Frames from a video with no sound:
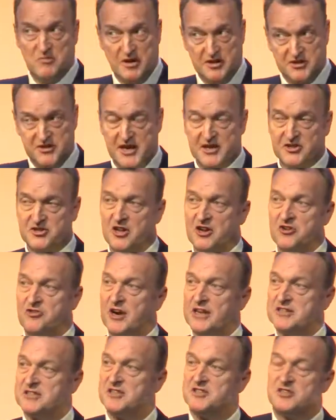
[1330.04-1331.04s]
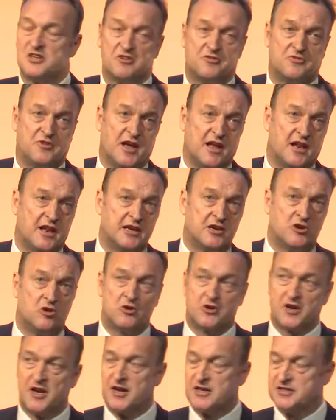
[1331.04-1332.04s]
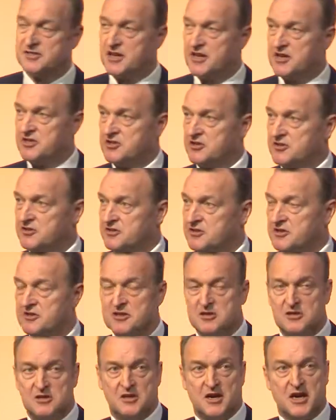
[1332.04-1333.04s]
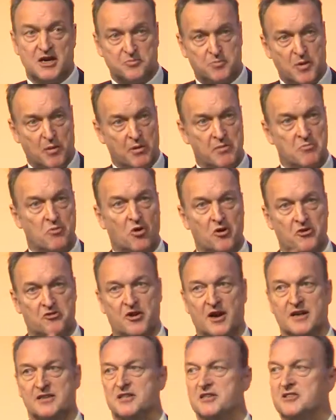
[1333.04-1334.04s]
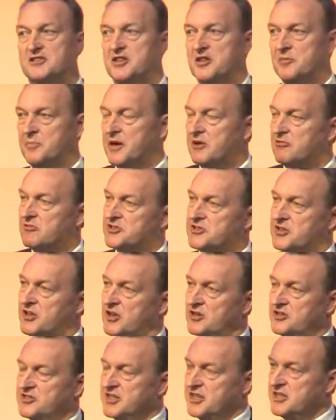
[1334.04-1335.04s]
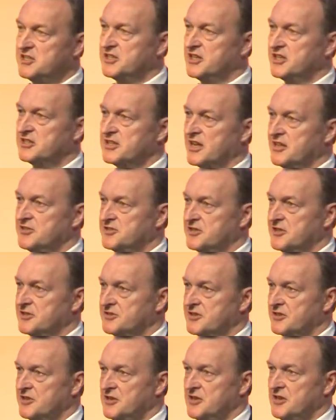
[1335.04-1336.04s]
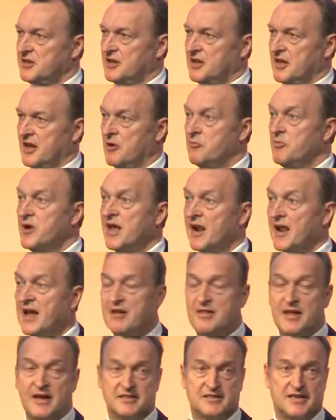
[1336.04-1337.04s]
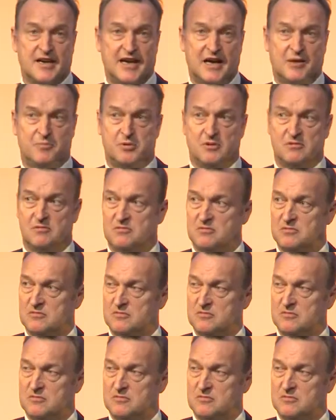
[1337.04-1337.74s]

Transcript: isn't necessarily attracted to the failing organisations. It's probably more attracted to the big research teaching centres, and we allow that to happen.